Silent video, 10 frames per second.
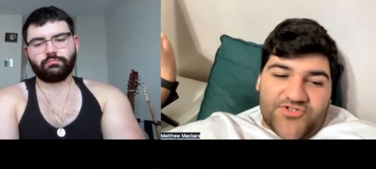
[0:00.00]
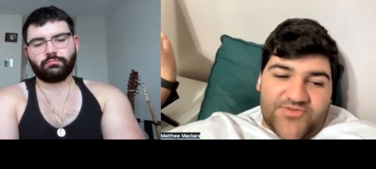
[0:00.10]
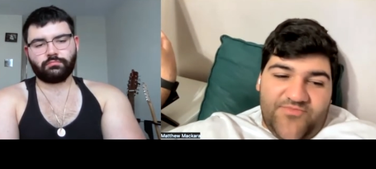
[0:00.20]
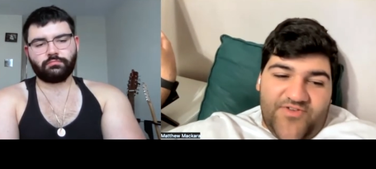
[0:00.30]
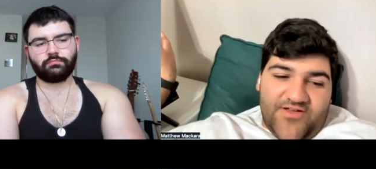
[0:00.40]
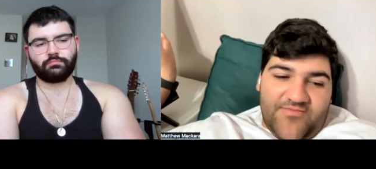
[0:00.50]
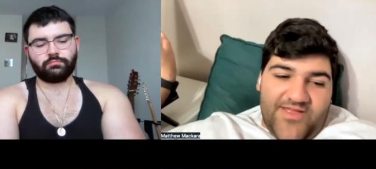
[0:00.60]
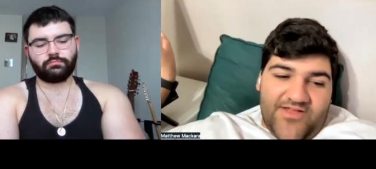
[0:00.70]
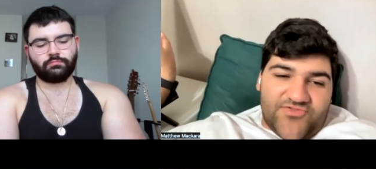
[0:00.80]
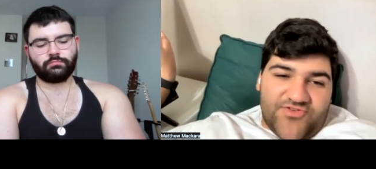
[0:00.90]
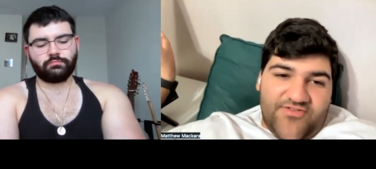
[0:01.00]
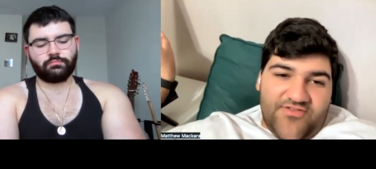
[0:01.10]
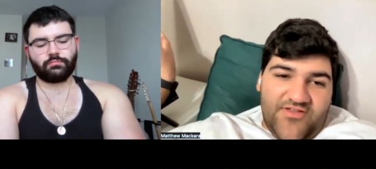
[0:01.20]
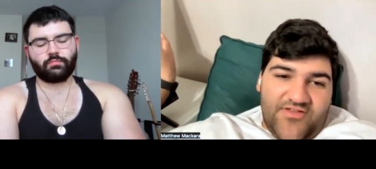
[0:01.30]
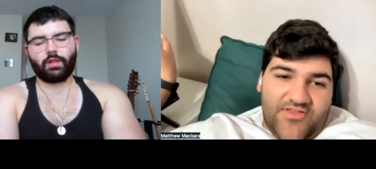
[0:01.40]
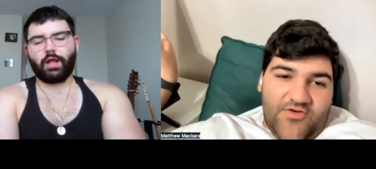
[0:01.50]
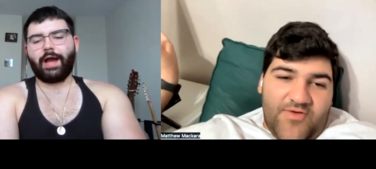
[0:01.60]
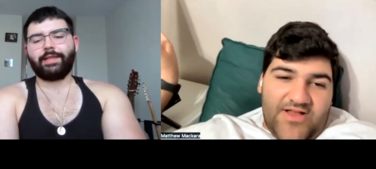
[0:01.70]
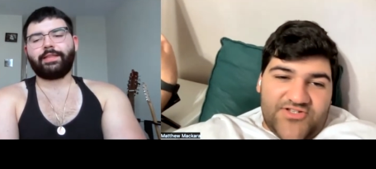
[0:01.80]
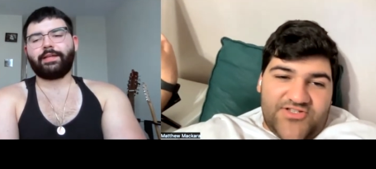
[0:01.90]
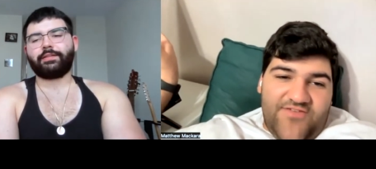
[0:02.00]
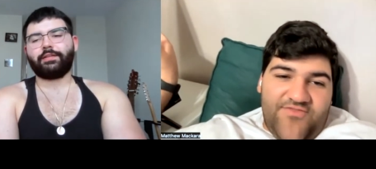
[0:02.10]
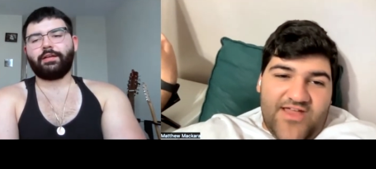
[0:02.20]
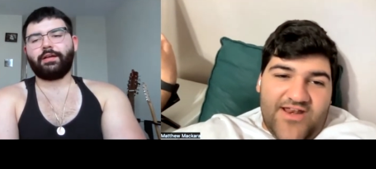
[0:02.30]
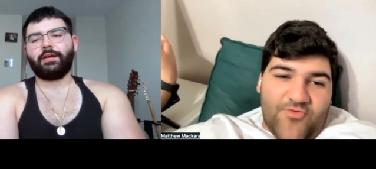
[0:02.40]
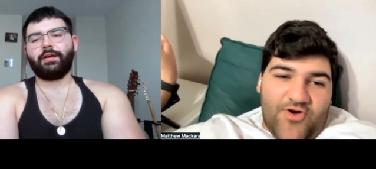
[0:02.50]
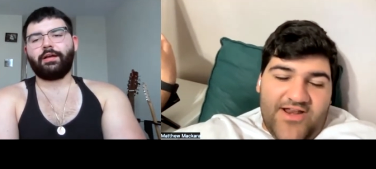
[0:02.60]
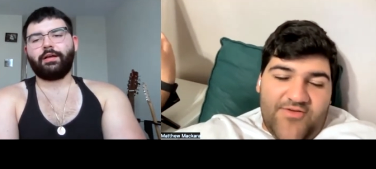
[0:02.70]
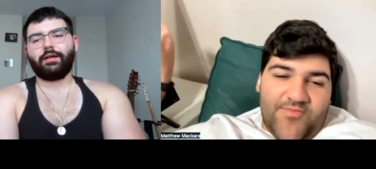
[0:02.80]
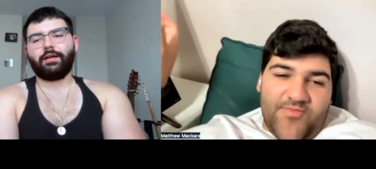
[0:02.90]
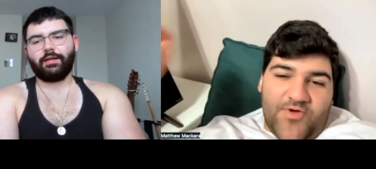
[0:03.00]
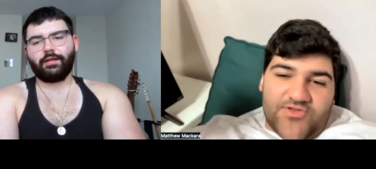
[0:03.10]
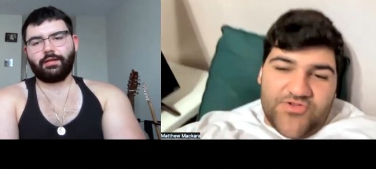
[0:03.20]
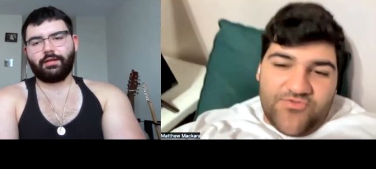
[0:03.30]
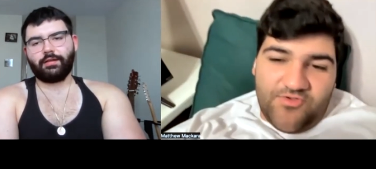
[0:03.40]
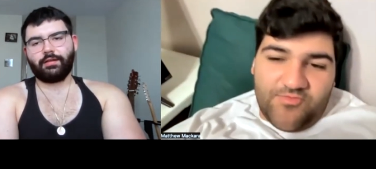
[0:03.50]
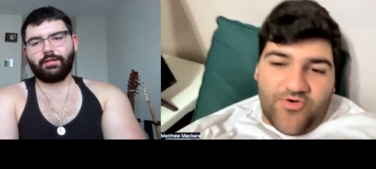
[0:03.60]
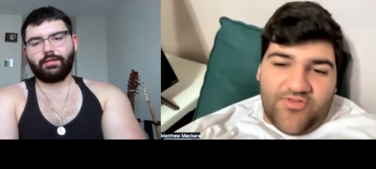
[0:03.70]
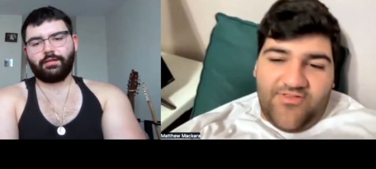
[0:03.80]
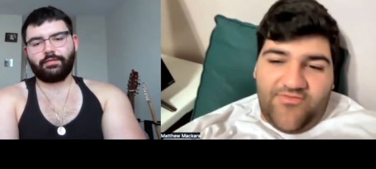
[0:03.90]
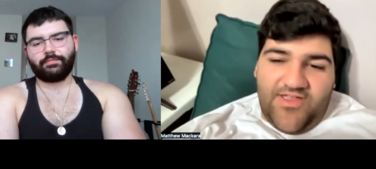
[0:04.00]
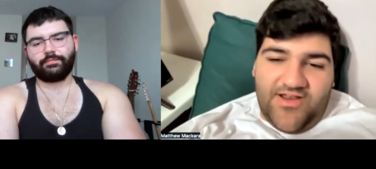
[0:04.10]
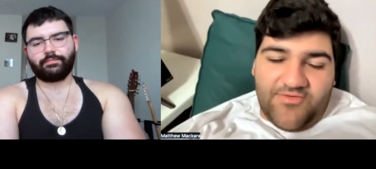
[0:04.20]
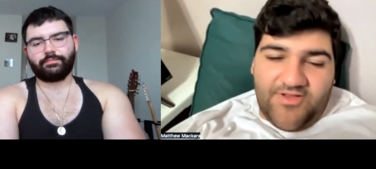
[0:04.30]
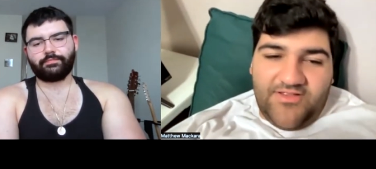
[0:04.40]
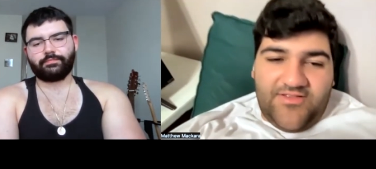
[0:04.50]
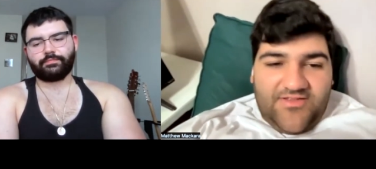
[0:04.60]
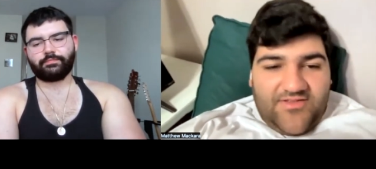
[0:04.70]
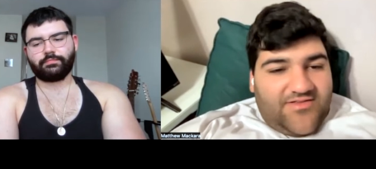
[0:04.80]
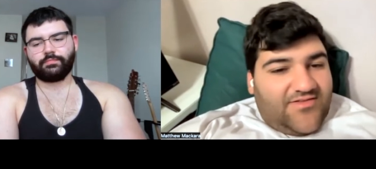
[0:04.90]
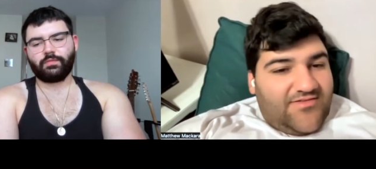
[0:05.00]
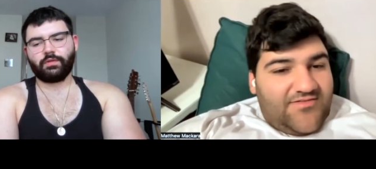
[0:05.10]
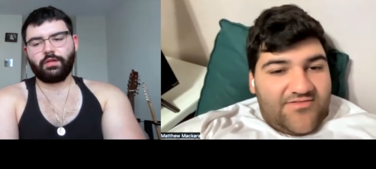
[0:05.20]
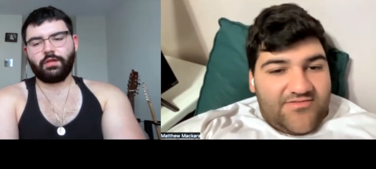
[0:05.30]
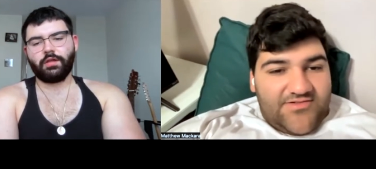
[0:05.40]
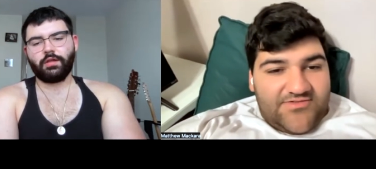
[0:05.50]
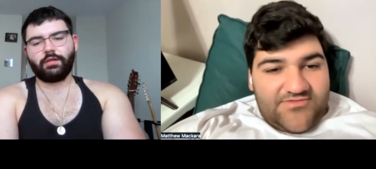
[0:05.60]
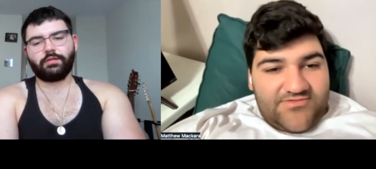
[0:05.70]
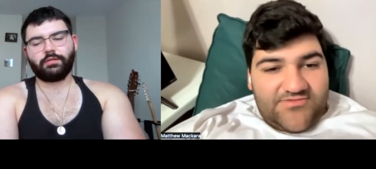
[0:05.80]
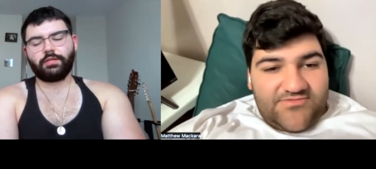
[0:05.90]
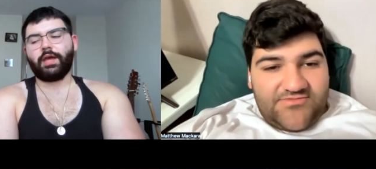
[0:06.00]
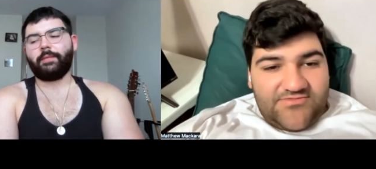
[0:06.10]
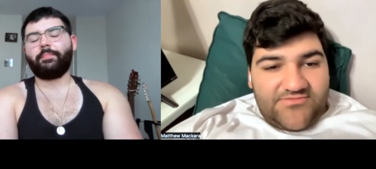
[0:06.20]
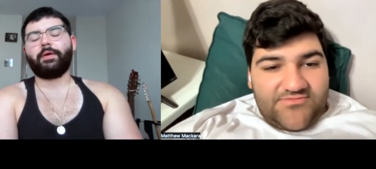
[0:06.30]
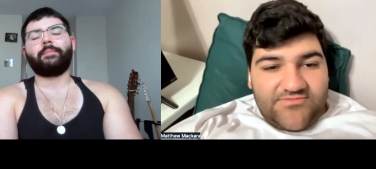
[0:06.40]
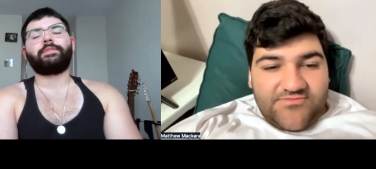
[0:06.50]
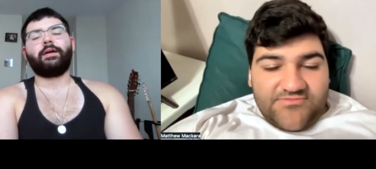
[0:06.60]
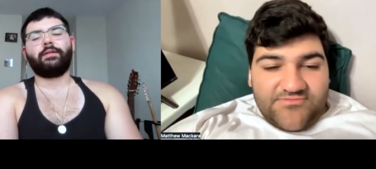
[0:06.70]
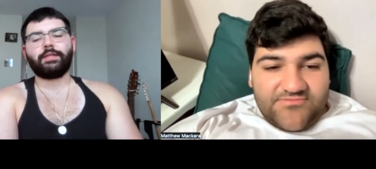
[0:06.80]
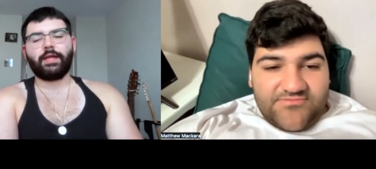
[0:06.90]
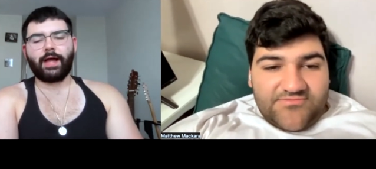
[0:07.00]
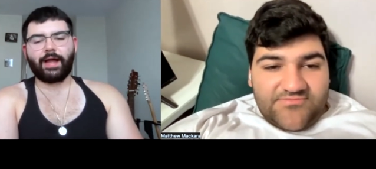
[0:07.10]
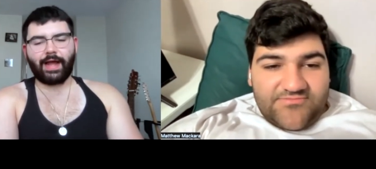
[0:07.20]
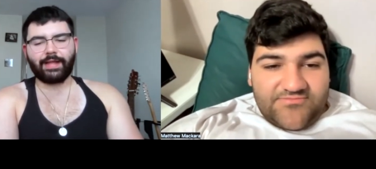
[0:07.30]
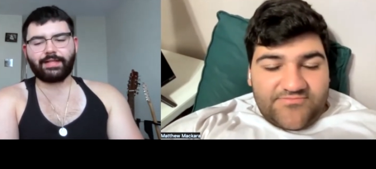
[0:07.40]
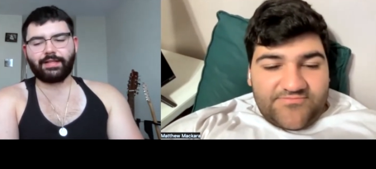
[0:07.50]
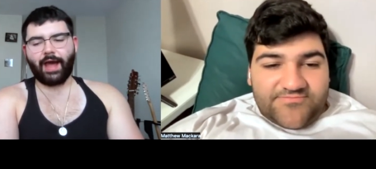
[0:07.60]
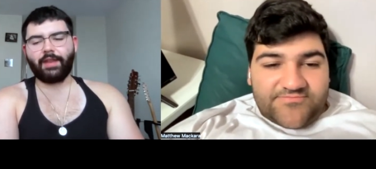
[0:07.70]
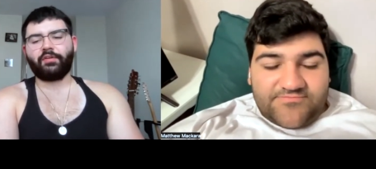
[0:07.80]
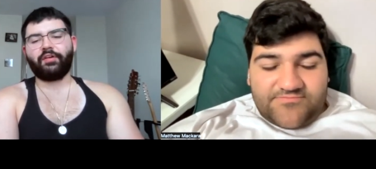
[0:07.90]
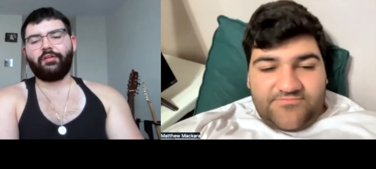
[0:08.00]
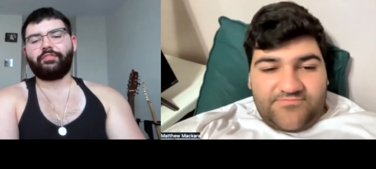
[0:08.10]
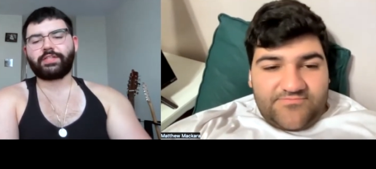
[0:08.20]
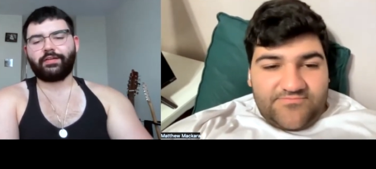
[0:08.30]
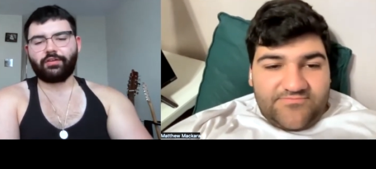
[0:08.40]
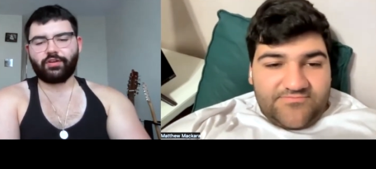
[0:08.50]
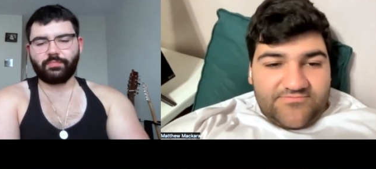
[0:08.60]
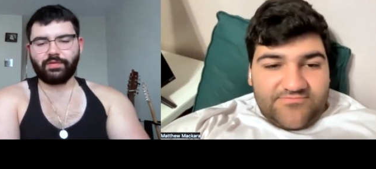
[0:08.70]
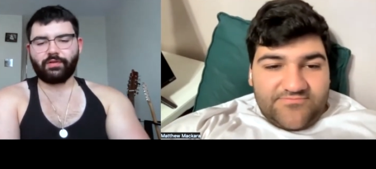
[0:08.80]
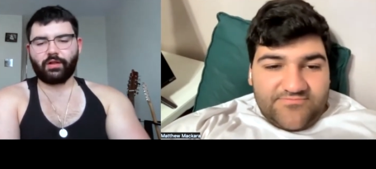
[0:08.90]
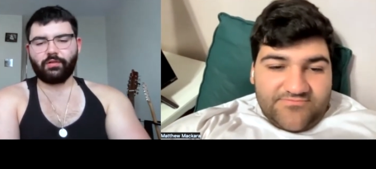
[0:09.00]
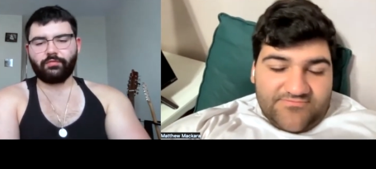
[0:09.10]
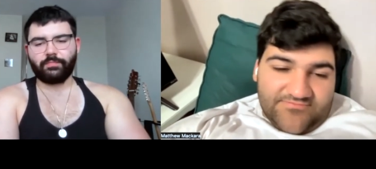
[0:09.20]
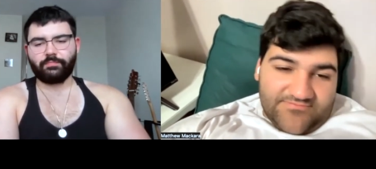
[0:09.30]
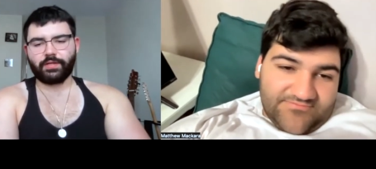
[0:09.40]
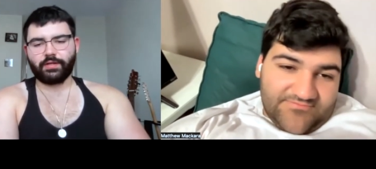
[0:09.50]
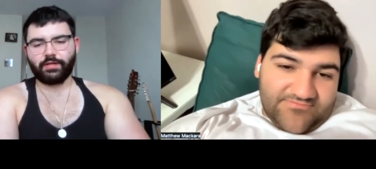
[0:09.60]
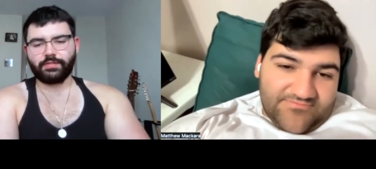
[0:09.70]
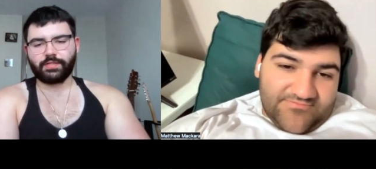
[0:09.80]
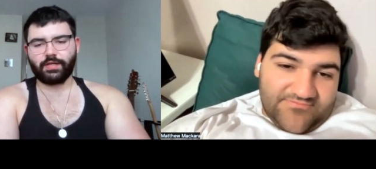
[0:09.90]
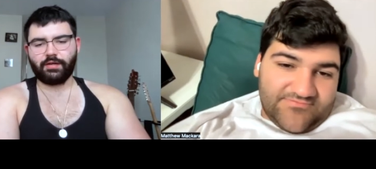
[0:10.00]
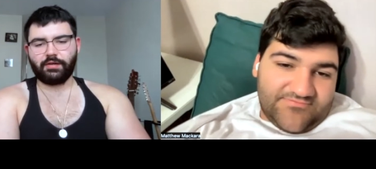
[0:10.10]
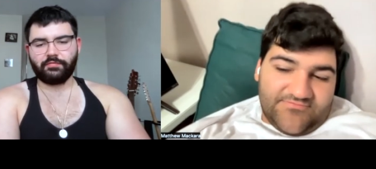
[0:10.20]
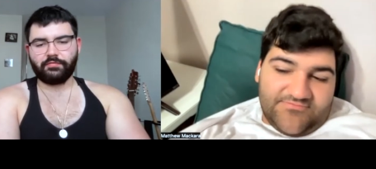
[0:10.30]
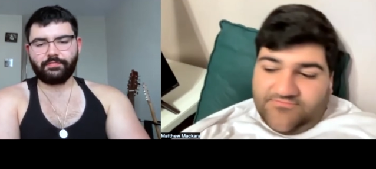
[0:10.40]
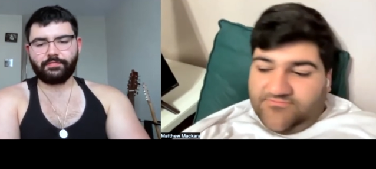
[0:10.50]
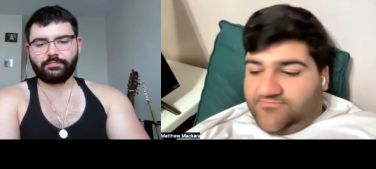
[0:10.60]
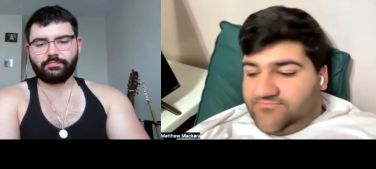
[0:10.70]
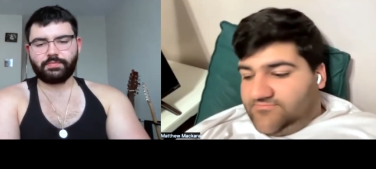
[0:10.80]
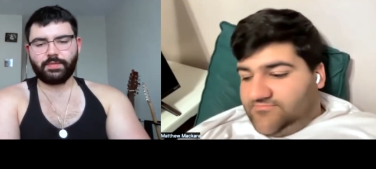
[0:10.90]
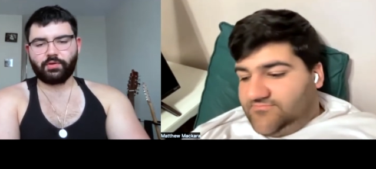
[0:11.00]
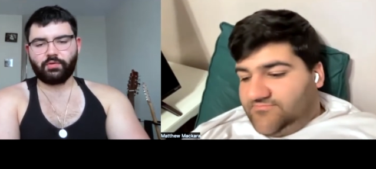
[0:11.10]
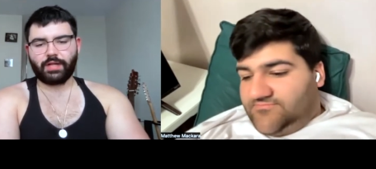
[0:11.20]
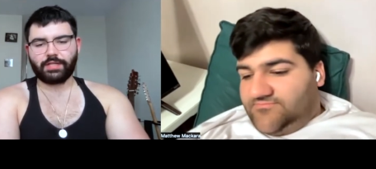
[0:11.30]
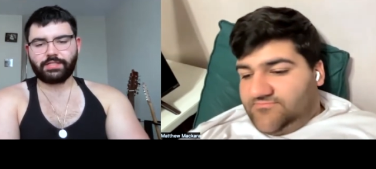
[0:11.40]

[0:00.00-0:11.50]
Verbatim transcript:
Speaker 1: push some fucking boundaries. I, I think TV anymore anyway. People watch YouTube more than TV anyway.
Speaker 2: Yeah, but I'm telling I, I don't know if it's ever going to be relevant because of people don't watch